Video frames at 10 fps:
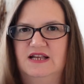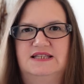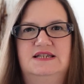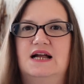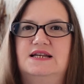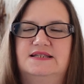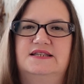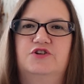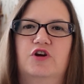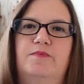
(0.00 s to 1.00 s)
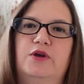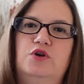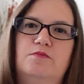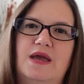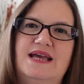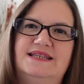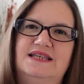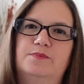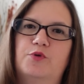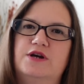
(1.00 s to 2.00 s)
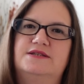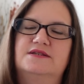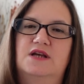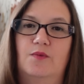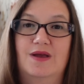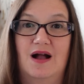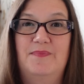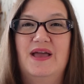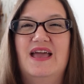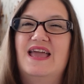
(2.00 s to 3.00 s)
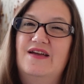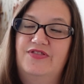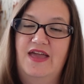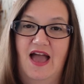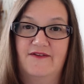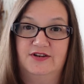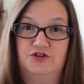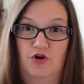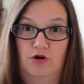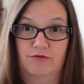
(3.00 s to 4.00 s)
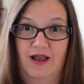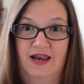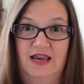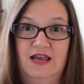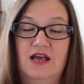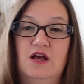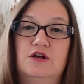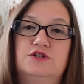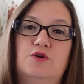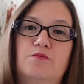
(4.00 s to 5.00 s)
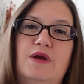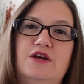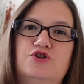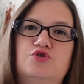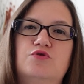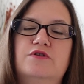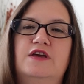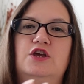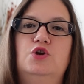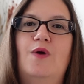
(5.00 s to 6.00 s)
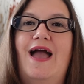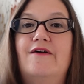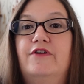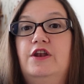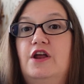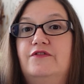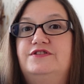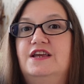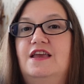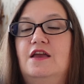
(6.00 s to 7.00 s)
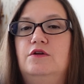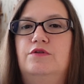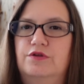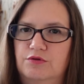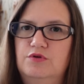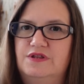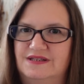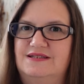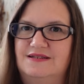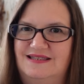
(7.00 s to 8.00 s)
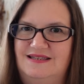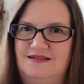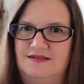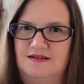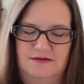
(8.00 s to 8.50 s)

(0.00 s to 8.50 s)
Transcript: It's not necessary, but you may see the prices going up if they haven't already. So make sure that you have enough to get you through this season.